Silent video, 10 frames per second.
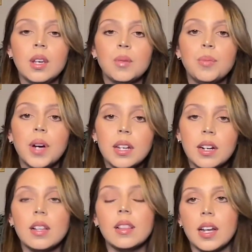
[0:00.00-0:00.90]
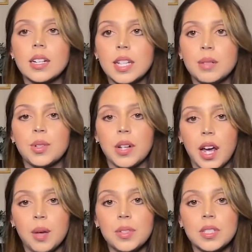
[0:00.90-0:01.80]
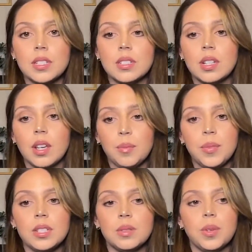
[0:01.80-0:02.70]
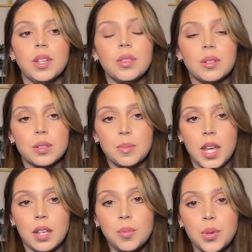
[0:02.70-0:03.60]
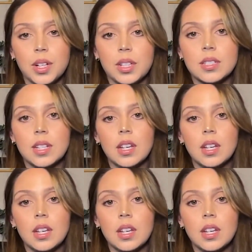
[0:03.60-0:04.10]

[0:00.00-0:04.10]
But a lot of times what happens is the companies with those pain points